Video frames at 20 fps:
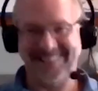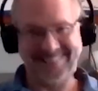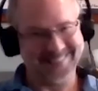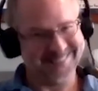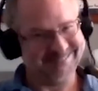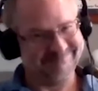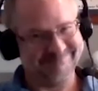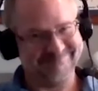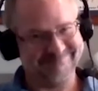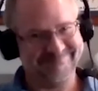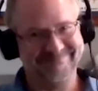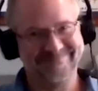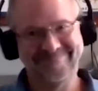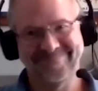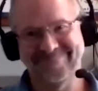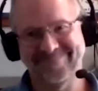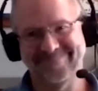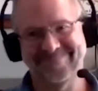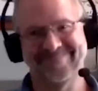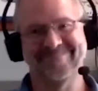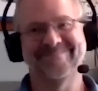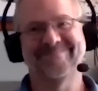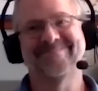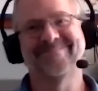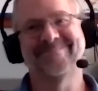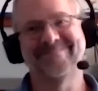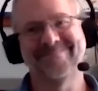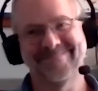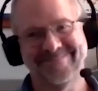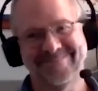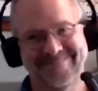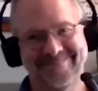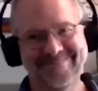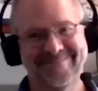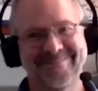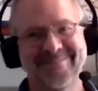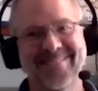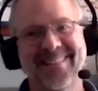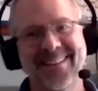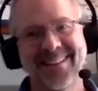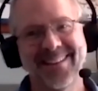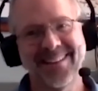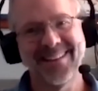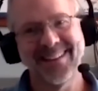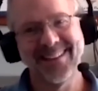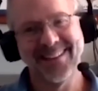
right that must that must happen all the time to you